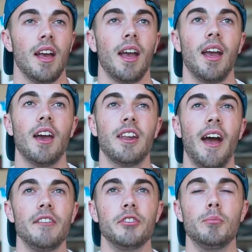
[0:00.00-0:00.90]
And
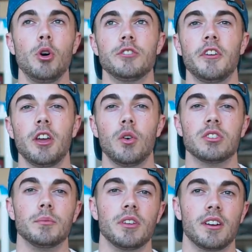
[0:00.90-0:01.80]
after Mo's video,
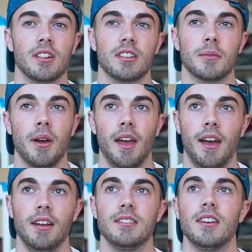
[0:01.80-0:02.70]
something clicked in my
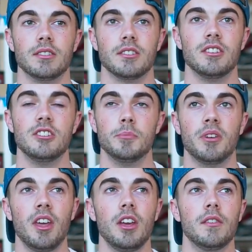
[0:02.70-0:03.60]
head. Since the
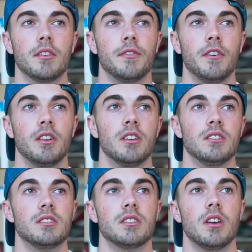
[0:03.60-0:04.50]
beginning of the
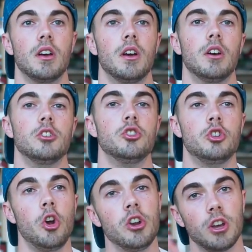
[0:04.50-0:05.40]
fitness
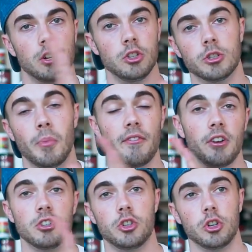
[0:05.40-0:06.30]
journey on YouTube, my
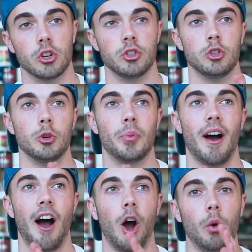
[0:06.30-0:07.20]
fitness journey on YouTube,
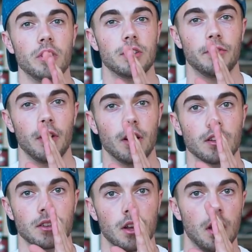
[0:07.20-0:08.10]
I always
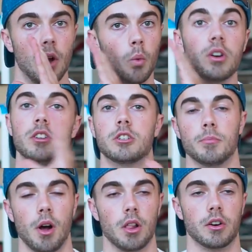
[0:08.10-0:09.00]
felt one of the
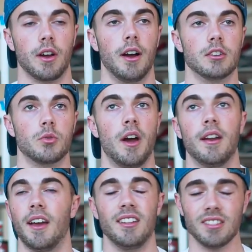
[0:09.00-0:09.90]
smaller guys,
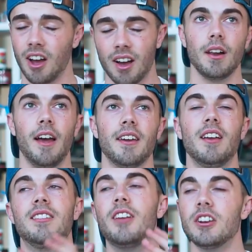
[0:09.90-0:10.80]
right? Like,
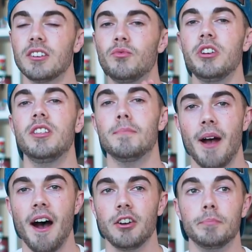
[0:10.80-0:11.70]
it doesn't really
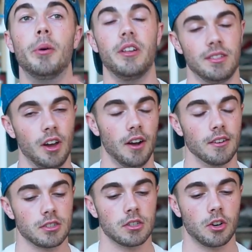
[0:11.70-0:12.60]
matter, but it
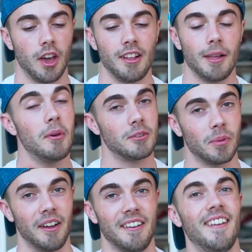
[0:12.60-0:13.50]
does, okay? Let me
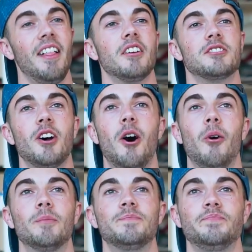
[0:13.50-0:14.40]
explain.
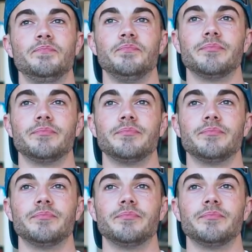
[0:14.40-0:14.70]
So,